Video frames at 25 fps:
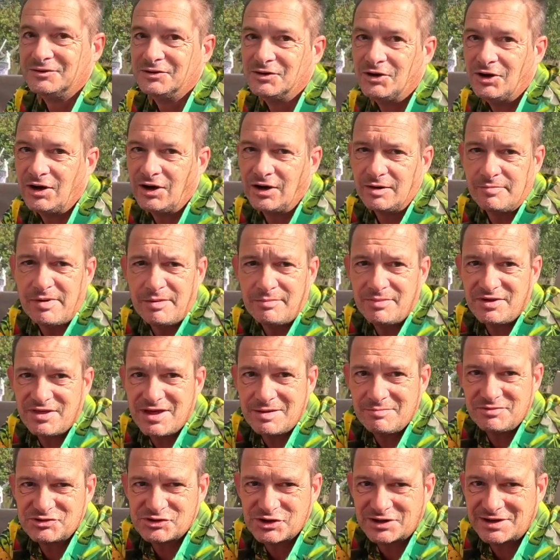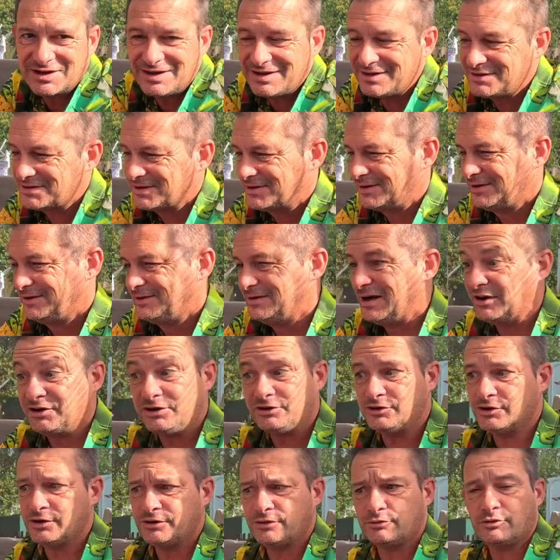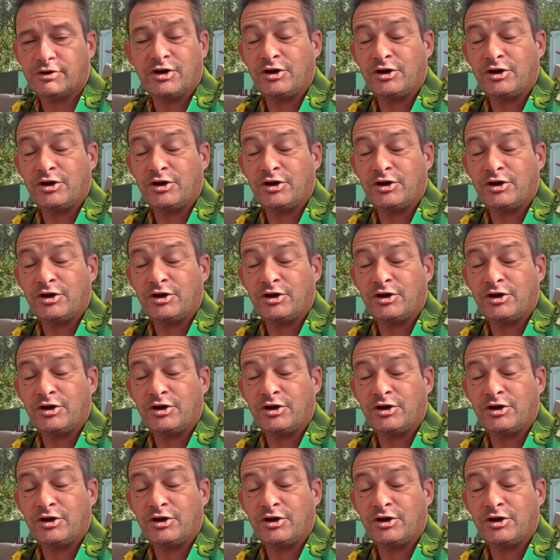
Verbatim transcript: Oh, yeah, I'm not a big a fan of those. I didn't know they were